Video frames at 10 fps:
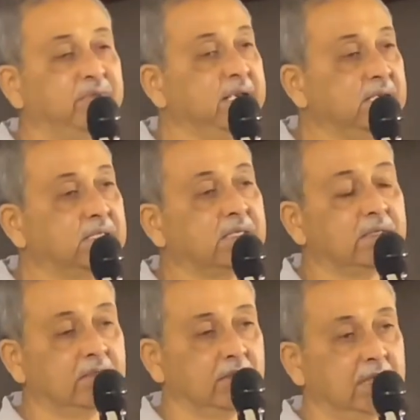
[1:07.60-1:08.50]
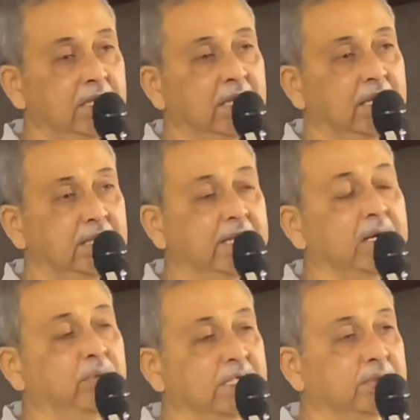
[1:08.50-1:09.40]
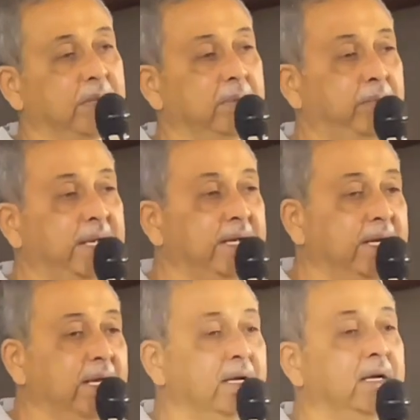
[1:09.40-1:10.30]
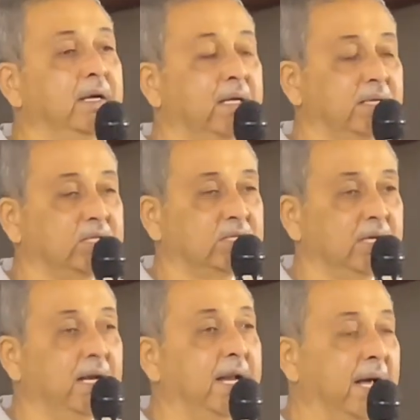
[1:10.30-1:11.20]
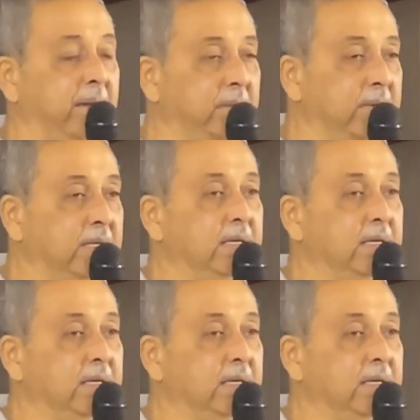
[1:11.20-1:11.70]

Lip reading: fees. That was my beginning in his lab,